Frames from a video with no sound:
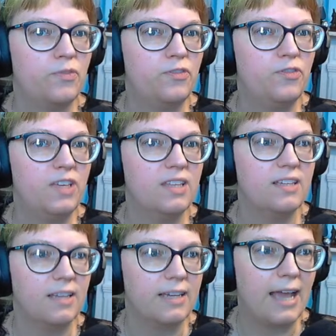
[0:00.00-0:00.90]

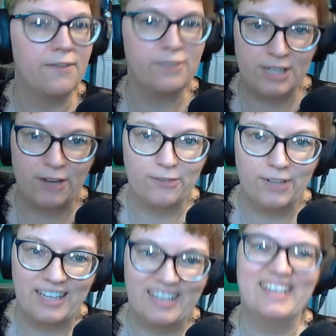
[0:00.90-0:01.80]
feeling like I have
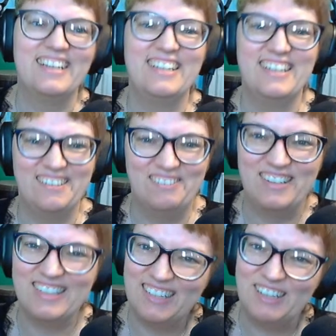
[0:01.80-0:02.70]
integrity in
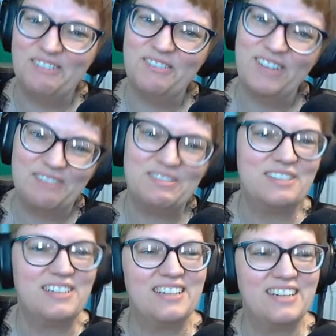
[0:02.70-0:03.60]
what I'm
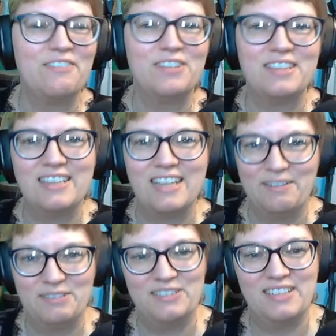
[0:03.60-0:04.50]
doing and everything that
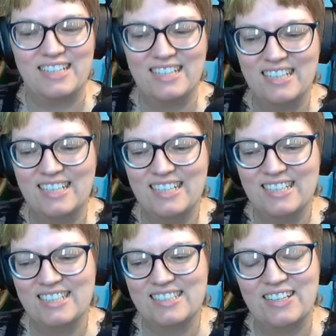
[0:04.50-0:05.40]
I'm doing.
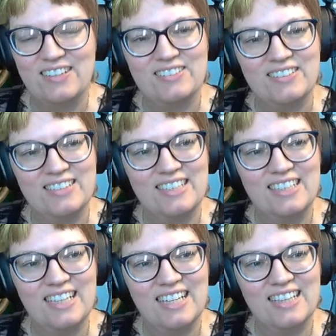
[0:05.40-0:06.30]
So
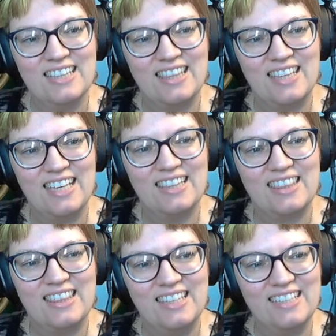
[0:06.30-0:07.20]

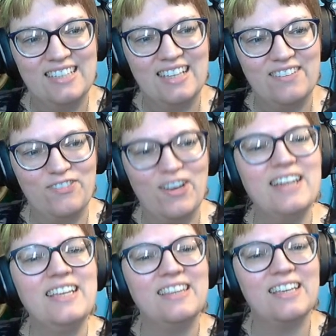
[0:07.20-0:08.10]
the
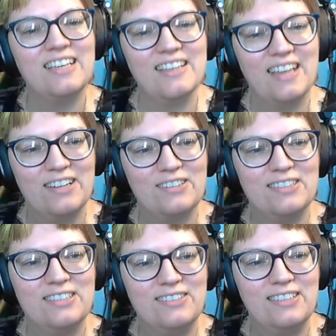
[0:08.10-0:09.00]
finding the LANDR
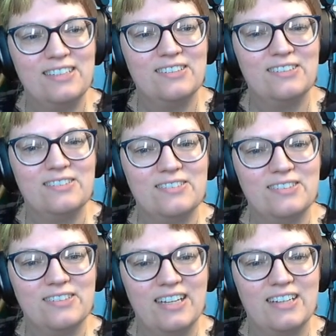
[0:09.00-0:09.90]
Studio
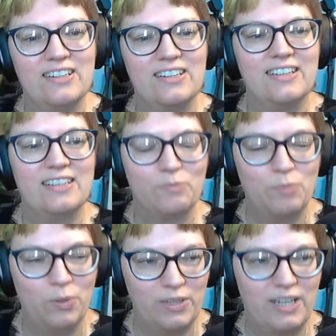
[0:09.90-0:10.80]
Creator and like
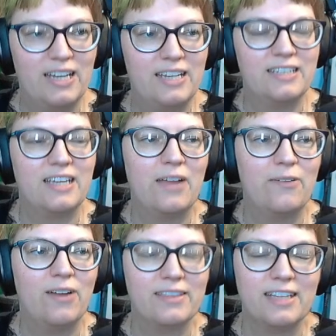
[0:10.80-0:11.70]
pulling it into
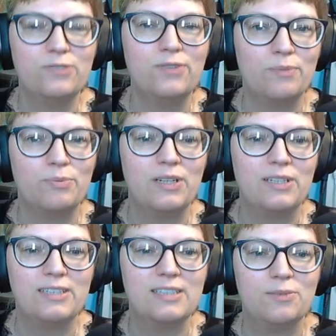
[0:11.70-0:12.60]
Cakewalk, that's felt pretty
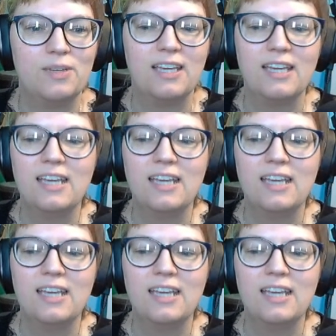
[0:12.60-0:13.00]
good to me.